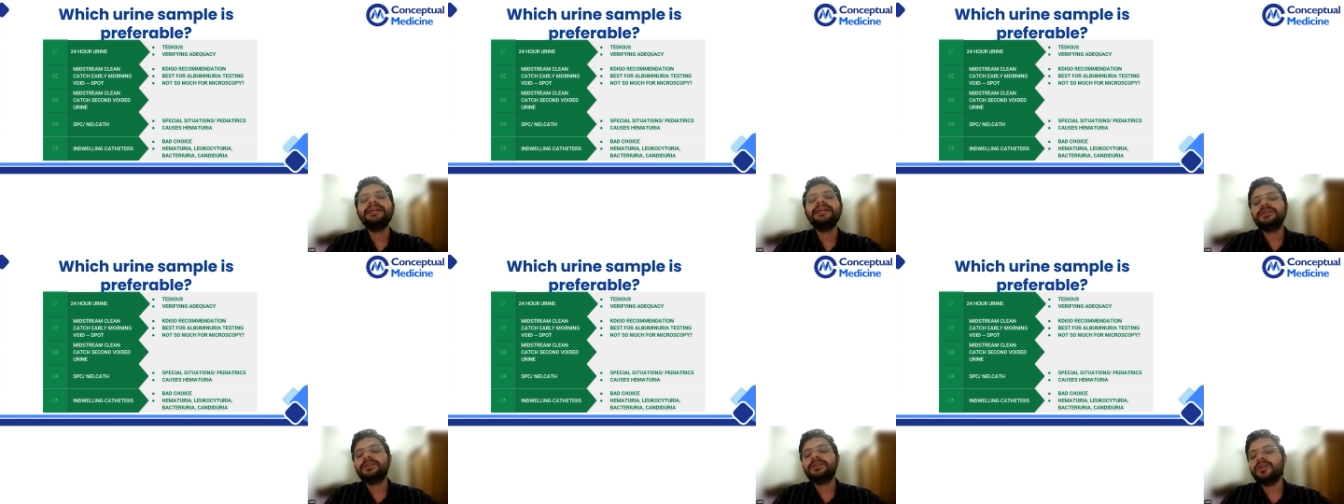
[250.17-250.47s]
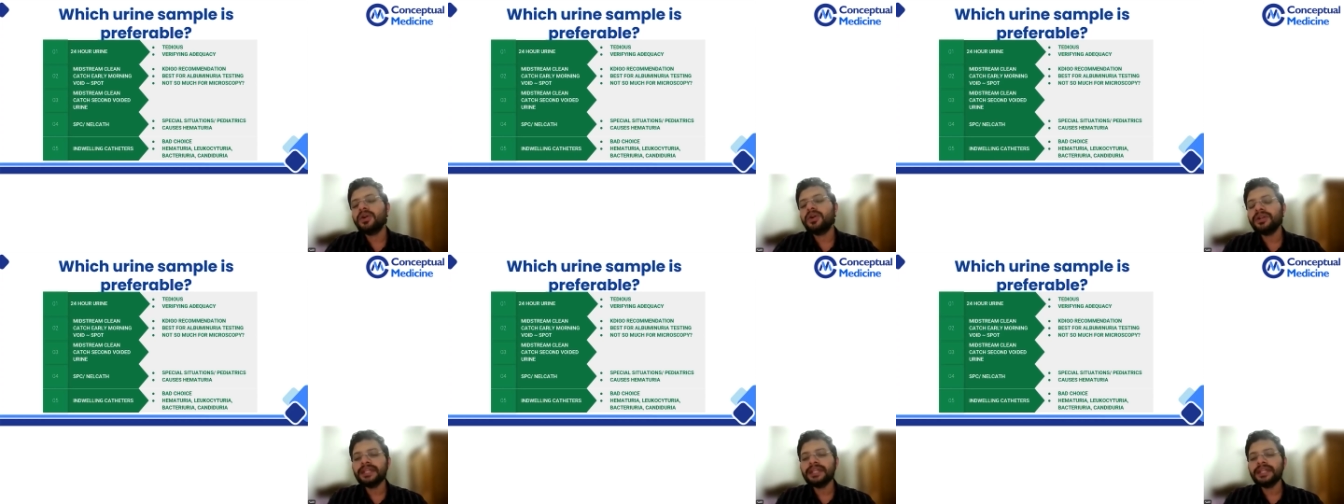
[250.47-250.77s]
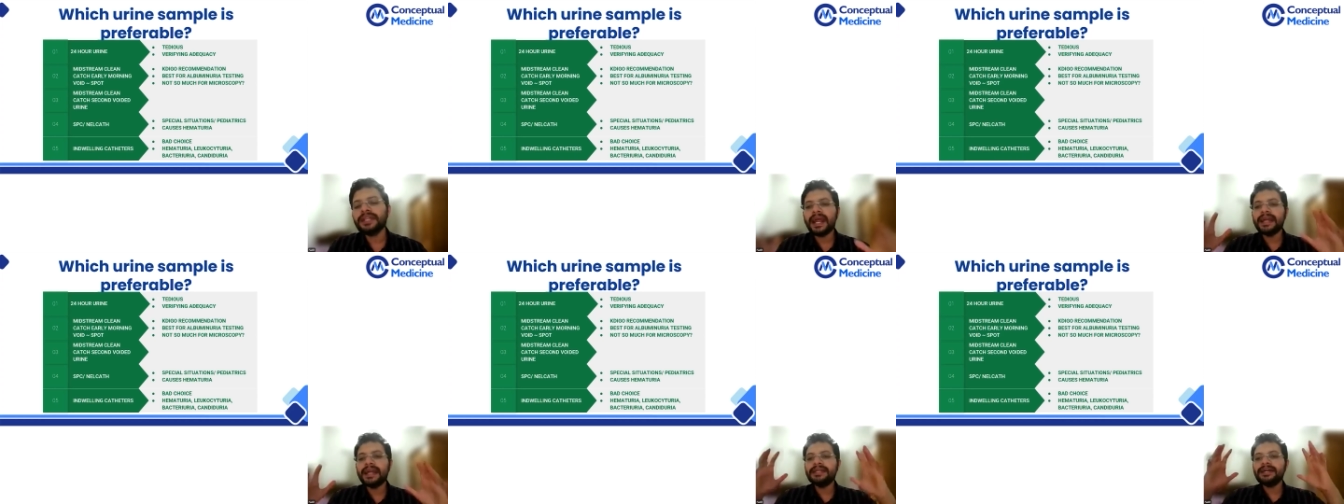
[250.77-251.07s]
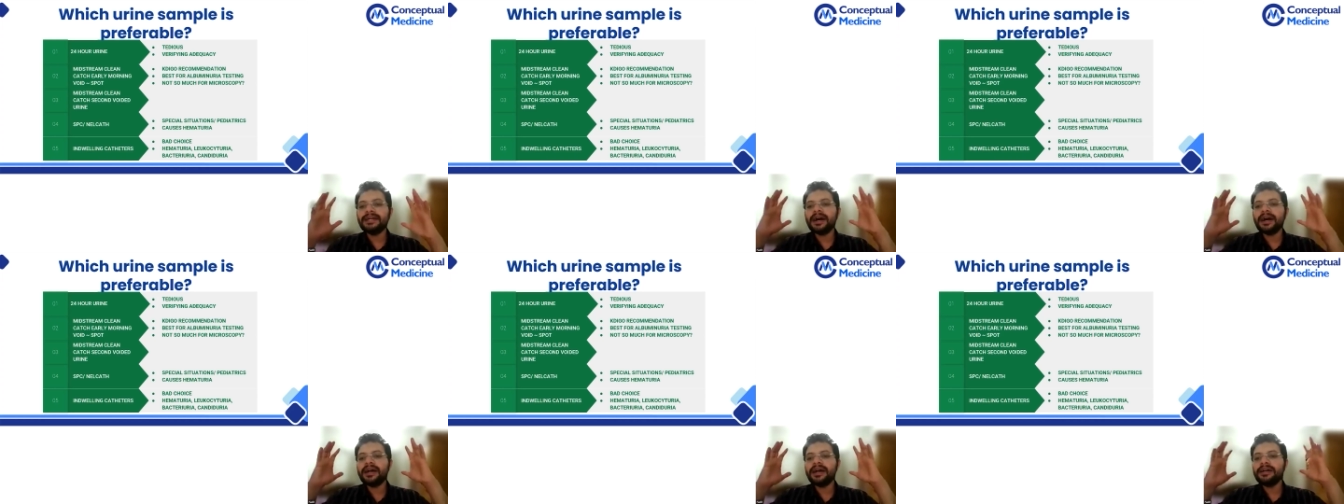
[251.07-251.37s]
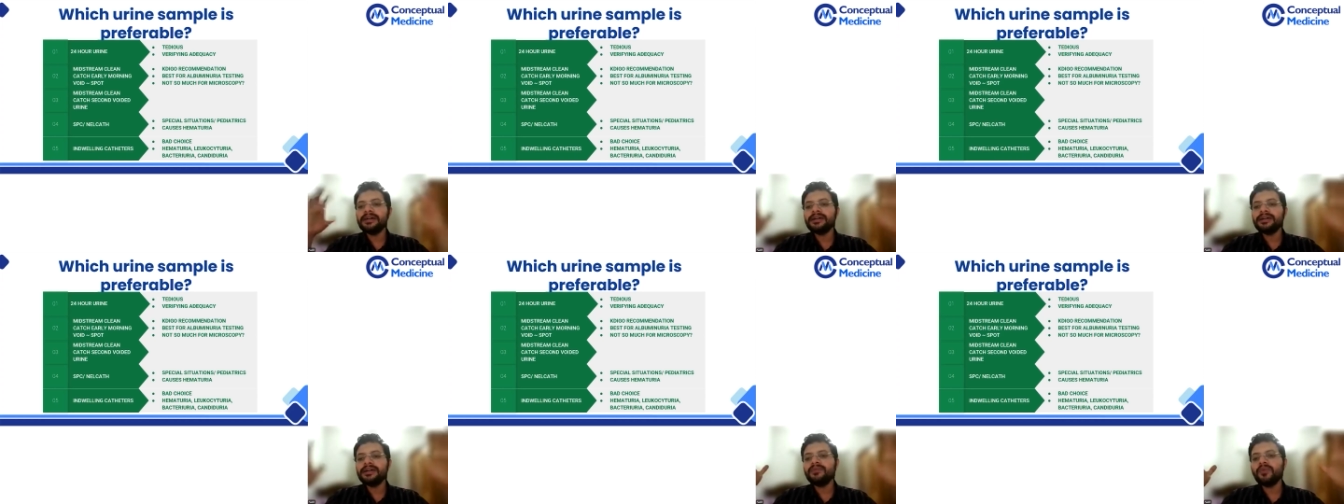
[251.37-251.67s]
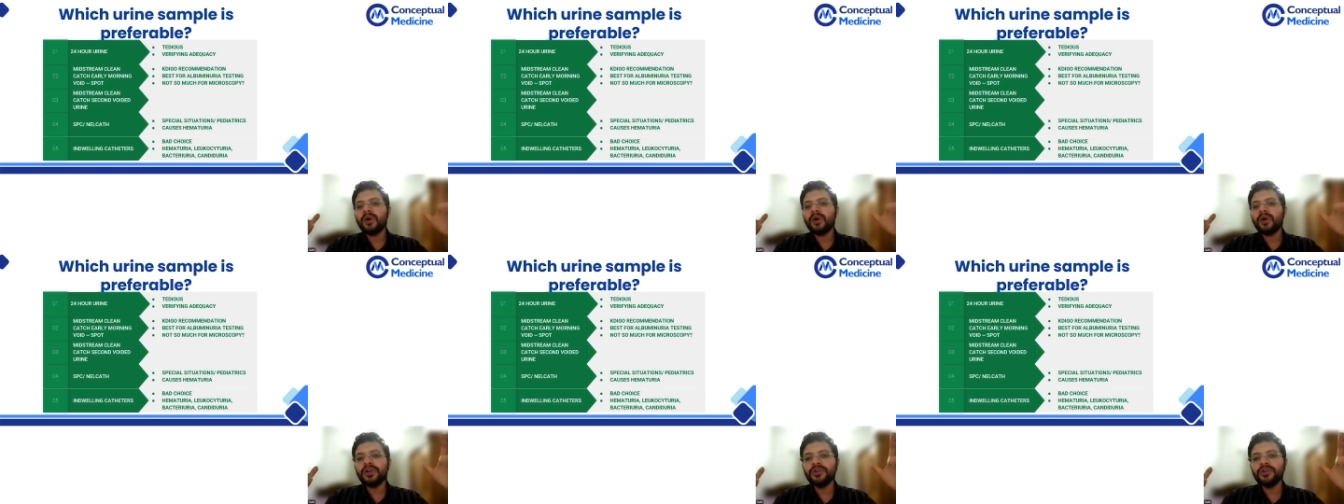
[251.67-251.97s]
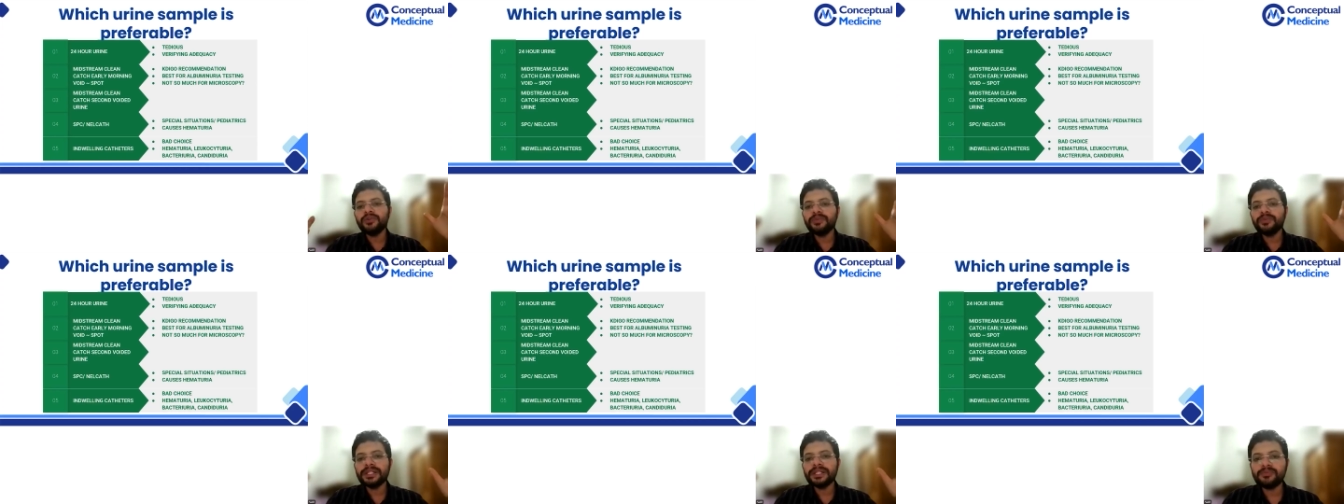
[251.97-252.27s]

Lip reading: not the entire volume